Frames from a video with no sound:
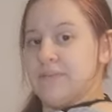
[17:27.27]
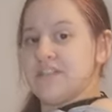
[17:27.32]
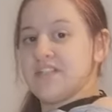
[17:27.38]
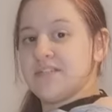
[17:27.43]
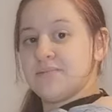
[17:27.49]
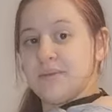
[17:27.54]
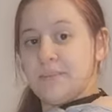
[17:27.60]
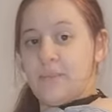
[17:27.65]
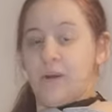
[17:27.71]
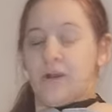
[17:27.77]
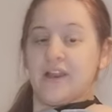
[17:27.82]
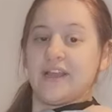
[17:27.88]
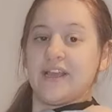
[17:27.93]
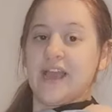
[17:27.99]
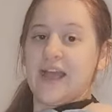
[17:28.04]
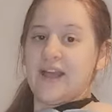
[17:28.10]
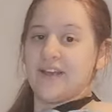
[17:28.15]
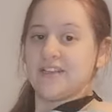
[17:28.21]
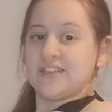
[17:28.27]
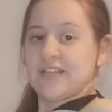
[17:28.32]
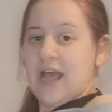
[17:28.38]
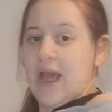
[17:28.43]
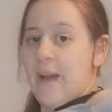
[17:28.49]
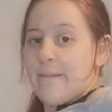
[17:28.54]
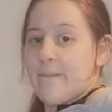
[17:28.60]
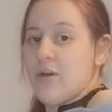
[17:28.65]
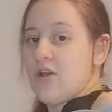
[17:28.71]
is me pulling it at its
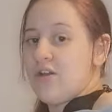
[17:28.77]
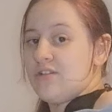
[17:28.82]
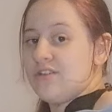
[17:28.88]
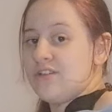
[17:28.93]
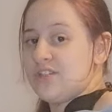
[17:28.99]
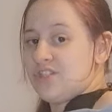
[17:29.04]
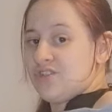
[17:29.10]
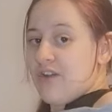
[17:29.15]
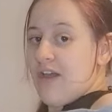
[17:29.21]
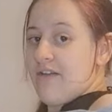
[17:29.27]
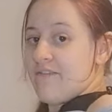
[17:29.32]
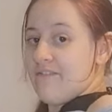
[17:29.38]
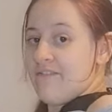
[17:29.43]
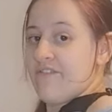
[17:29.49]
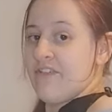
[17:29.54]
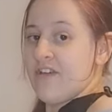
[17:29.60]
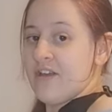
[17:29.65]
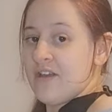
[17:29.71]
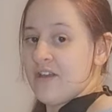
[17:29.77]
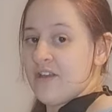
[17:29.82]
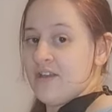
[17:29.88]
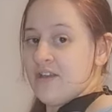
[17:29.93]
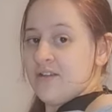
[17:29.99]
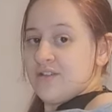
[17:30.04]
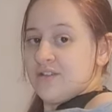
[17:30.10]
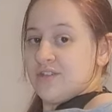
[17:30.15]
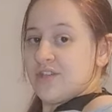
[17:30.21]
utmost strength.
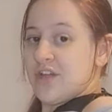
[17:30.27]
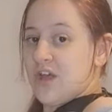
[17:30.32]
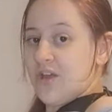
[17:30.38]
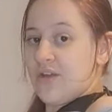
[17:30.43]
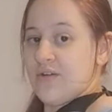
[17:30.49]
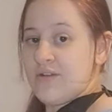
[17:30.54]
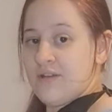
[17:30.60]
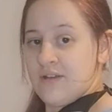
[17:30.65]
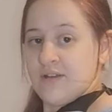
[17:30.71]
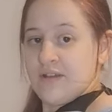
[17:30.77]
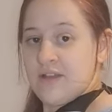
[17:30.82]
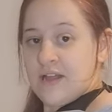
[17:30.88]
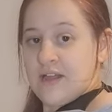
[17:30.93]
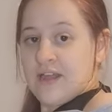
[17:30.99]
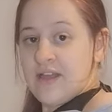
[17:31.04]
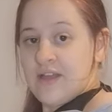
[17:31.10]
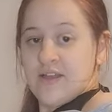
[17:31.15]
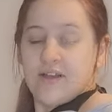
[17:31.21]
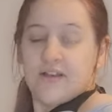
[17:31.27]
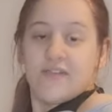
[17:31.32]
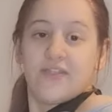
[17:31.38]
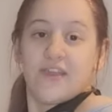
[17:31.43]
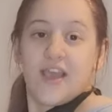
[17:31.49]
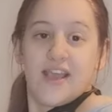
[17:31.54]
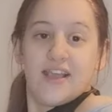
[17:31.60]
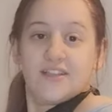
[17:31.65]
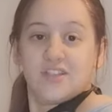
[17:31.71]
So,
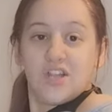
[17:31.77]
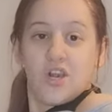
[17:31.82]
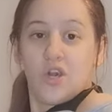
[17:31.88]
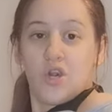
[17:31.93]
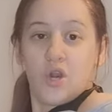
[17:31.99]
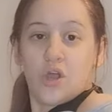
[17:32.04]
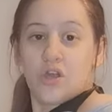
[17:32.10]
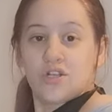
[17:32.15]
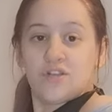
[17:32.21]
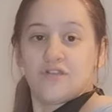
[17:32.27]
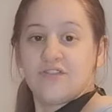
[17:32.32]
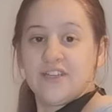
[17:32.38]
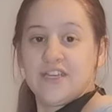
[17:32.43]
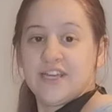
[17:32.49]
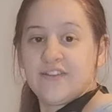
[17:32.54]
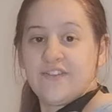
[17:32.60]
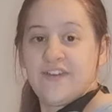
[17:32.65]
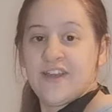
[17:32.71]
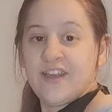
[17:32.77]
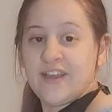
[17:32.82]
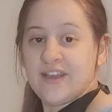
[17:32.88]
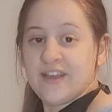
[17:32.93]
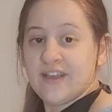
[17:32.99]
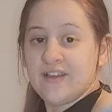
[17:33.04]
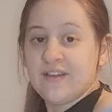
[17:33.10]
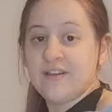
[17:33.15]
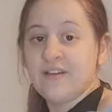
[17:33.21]
there is a lot of give
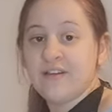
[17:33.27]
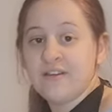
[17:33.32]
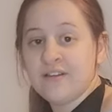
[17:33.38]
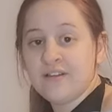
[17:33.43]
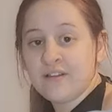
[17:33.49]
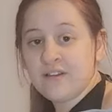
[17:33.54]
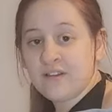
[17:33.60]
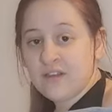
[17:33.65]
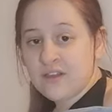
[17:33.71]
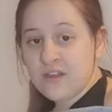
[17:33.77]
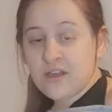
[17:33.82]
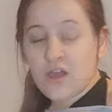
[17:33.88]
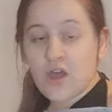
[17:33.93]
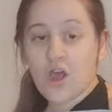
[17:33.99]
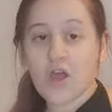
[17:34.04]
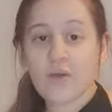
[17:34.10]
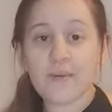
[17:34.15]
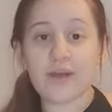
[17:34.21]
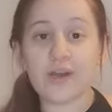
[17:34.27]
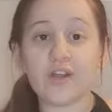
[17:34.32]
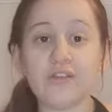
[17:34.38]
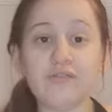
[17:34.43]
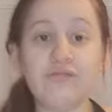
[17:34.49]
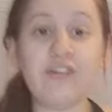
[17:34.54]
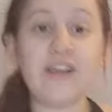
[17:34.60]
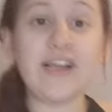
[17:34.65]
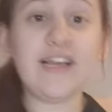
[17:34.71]
here. And I
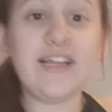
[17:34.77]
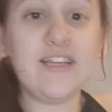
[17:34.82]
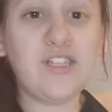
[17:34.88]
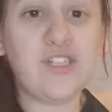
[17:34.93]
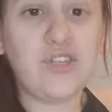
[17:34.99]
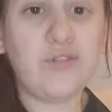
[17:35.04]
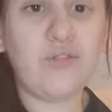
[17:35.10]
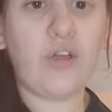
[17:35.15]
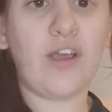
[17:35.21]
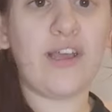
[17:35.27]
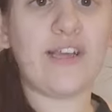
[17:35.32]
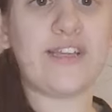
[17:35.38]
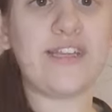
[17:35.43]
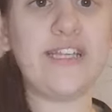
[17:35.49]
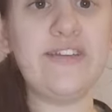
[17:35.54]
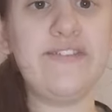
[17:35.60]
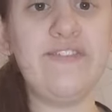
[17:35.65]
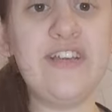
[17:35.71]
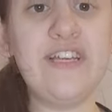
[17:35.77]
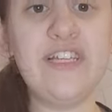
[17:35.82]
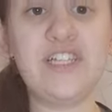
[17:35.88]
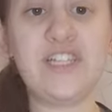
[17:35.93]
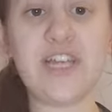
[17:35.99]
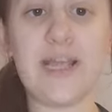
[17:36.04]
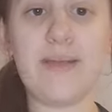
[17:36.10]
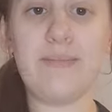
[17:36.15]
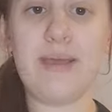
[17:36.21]
really do like the V
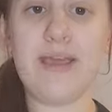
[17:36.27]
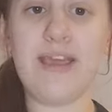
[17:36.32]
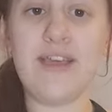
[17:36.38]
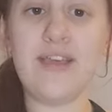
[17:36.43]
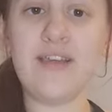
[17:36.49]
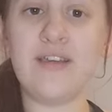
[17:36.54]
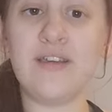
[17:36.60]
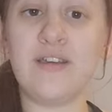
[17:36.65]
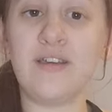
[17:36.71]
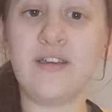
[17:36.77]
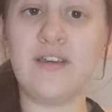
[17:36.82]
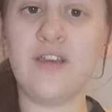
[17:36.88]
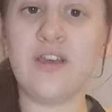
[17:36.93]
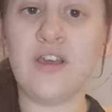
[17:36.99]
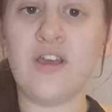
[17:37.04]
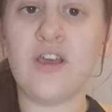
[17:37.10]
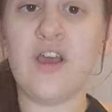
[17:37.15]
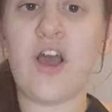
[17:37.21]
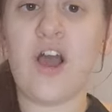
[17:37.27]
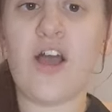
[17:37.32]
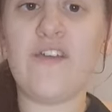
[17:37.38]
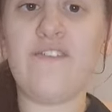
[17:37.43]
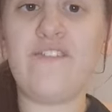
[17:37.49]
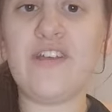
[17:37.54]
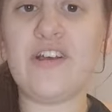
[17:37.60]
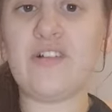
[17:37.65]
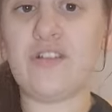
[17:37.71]
shape here. I
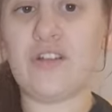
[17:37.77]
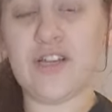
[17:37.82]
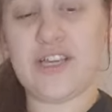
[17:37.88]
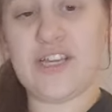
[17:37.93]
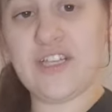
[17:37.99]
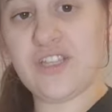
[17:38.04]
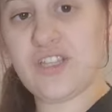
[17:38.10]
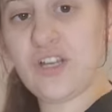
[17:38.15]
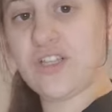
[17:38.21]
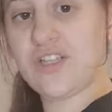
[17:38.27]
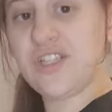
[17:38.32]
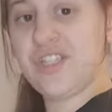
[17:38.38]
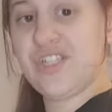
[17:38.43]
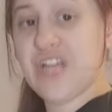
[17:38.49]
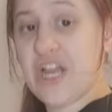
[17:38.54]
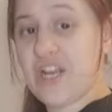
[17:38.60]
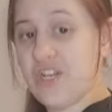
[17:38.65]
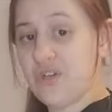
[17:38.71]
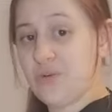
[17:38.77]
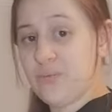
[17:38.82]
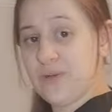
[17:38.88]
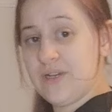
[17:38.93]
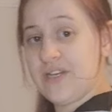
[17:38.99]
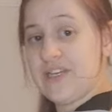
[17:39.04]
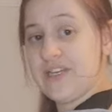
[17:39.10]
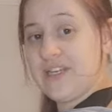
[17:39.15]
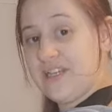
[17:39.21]
feel like it does
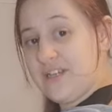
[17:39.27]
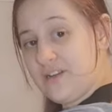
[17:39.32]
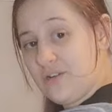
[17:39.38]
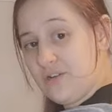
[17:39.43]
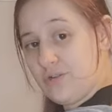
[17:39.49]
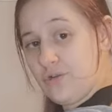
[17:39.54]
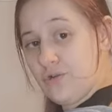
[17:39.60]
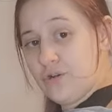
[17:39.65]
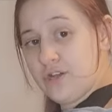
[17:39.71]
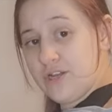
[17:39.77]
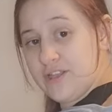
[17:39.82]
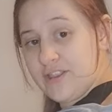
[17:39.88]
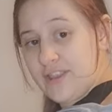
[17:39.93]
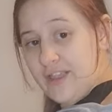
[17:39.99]
genuinely, look at